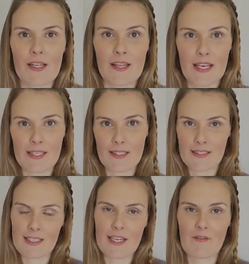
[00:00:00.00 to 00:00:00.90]
these
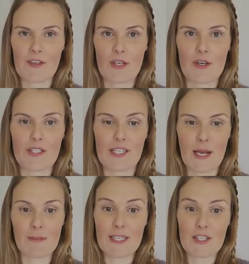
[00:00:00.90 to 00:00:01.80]
sit down videos and
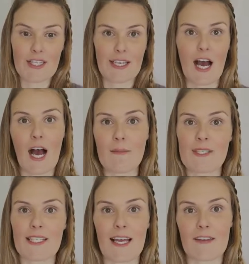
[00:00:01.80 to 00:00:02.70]
I'm literally an
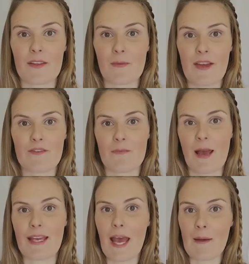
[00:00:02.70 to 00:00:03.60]
arm's length away from
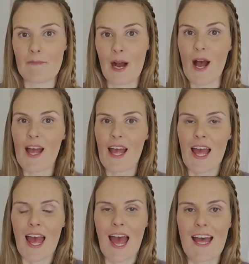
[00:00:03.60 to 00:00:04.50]
my camera
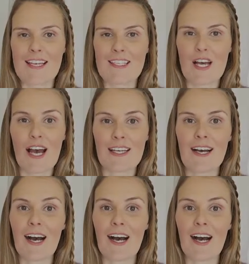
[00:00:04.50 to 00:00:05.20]
and I